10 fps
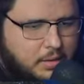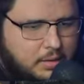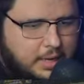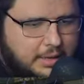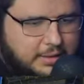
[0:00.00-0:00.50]
You
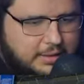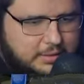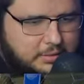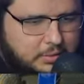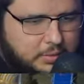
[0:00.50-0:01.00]
got this.
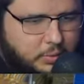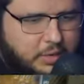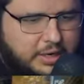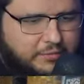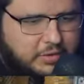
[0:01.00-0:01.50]
You've been
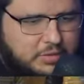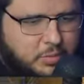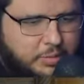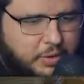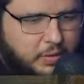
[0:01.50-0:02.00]
working for this
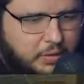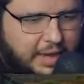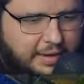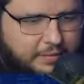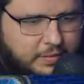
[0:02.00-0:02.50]
moment your whole
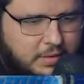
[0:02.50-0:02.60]
life.